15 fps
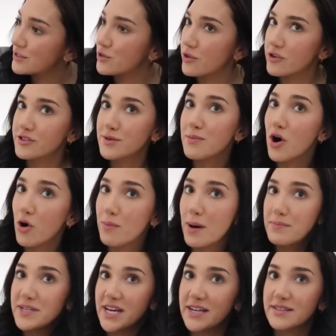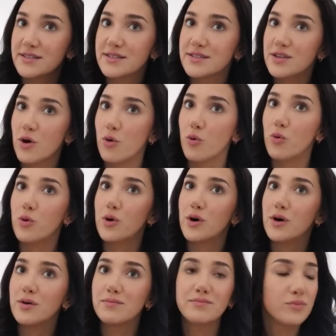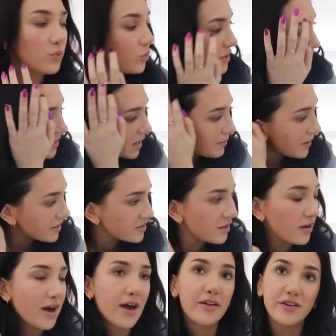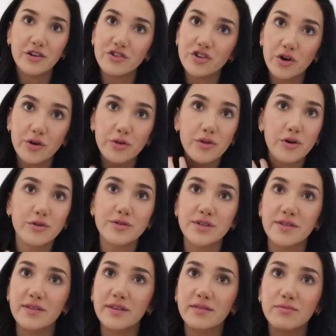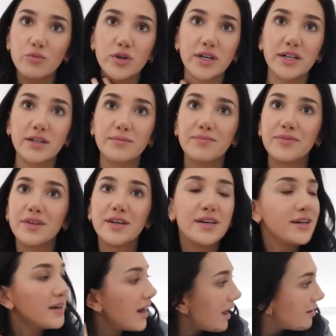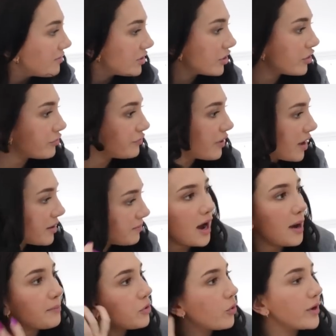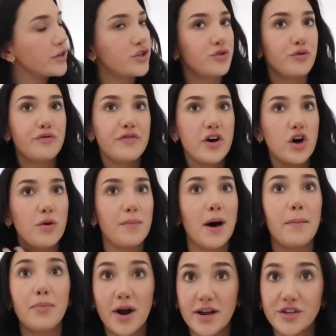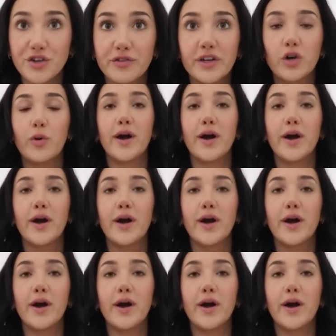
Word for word: So there's some home updates. So once I get back to Long Island, I'll show you those and we'll have a little fun. I'm going to film a brand deal really